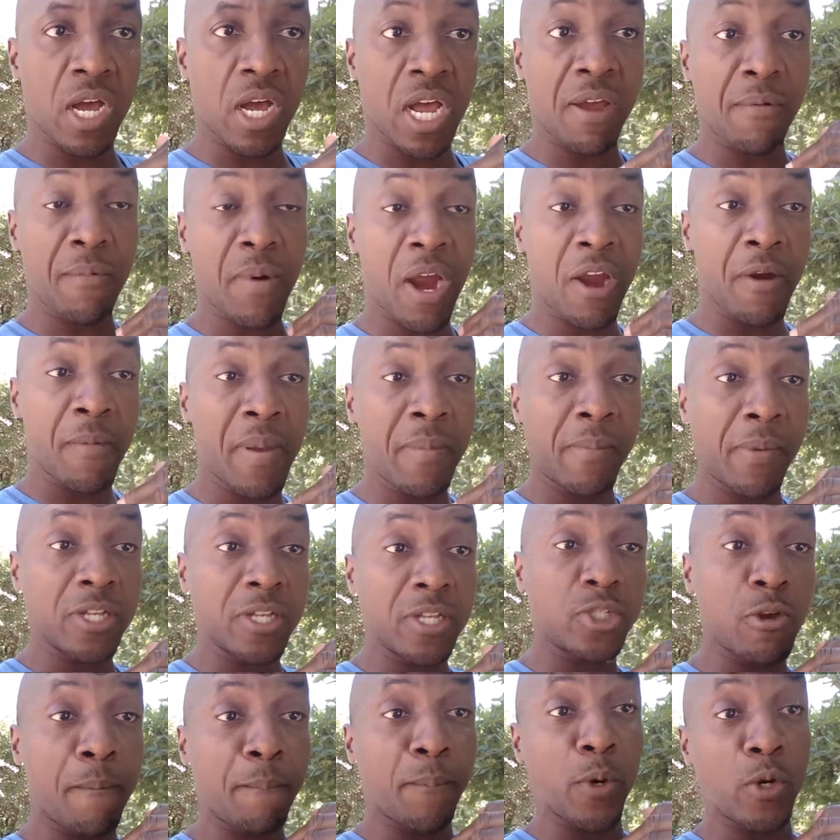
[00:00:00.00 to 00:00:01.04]
I remember
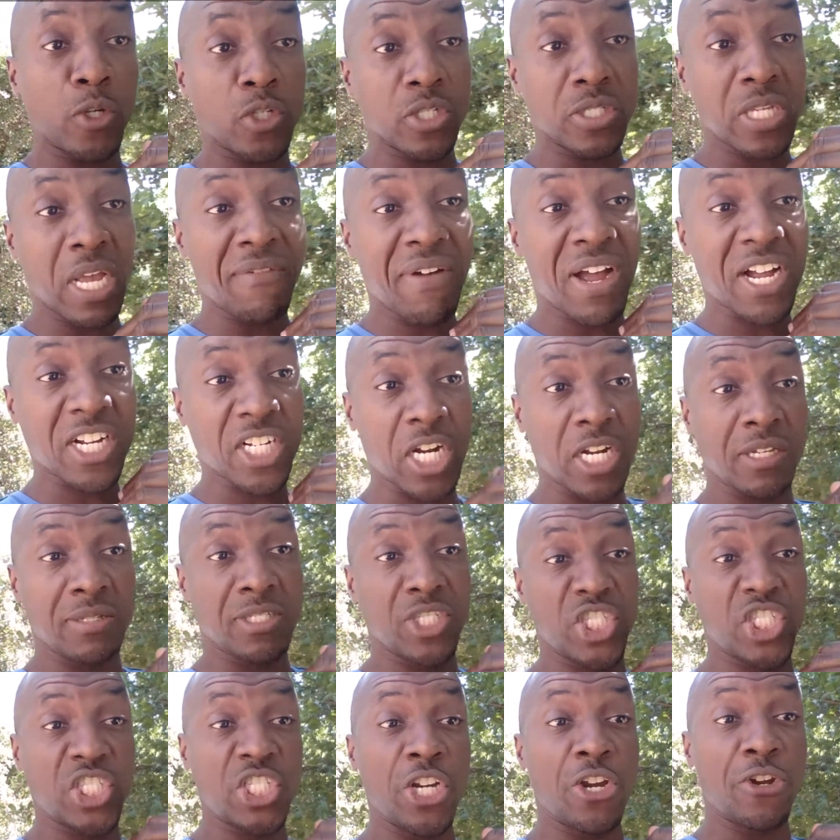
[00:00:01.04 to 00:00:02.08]
some persons have actually
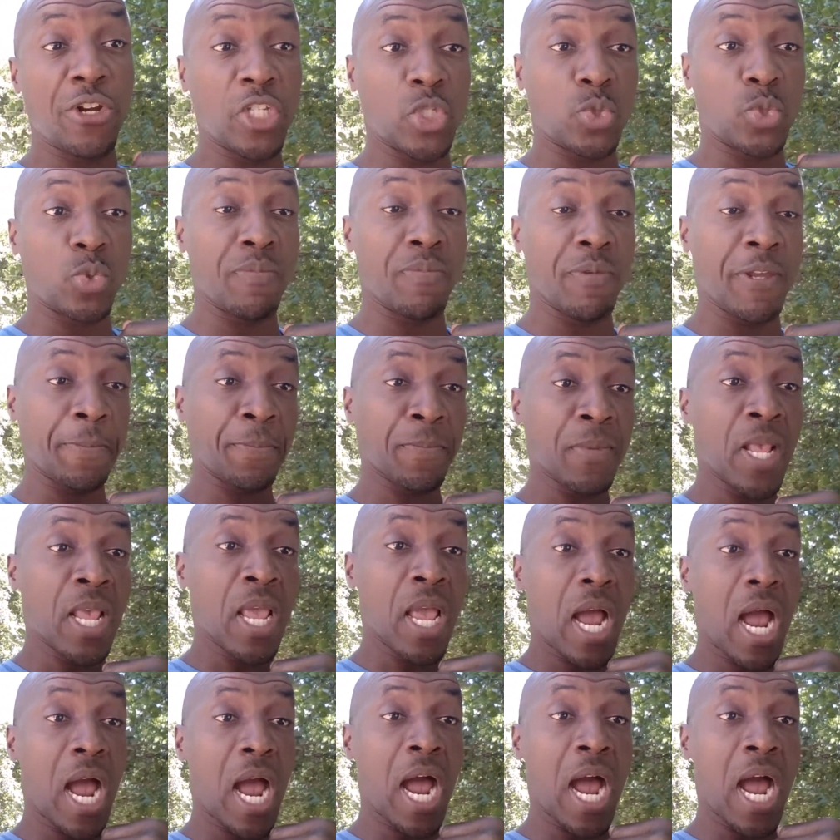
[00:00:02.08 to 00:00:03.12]
shared this with me.
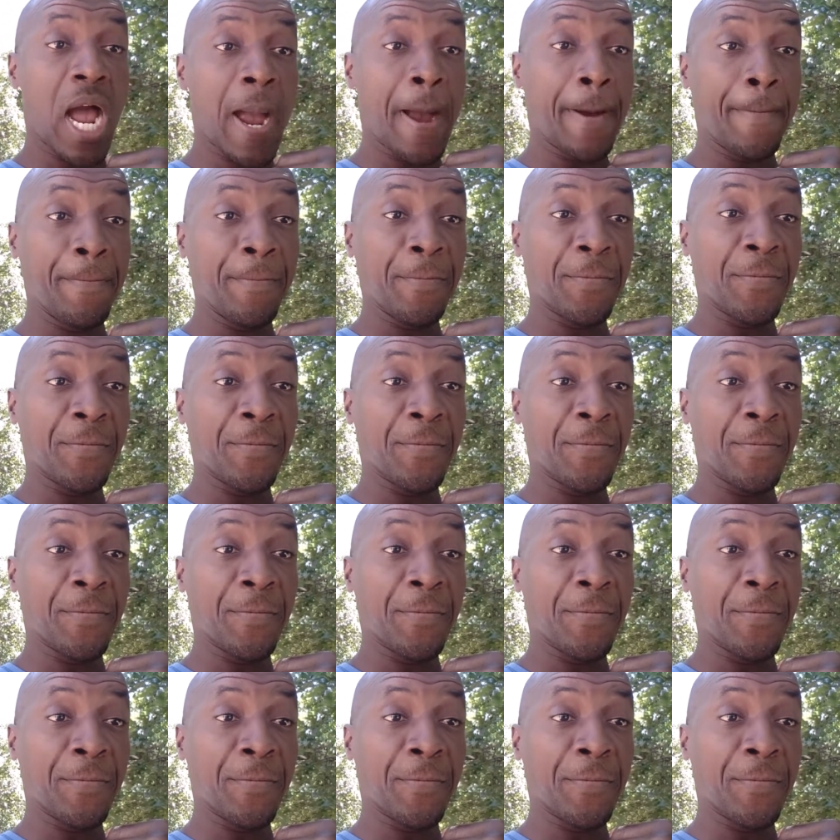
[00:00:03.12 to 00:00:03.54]
Um,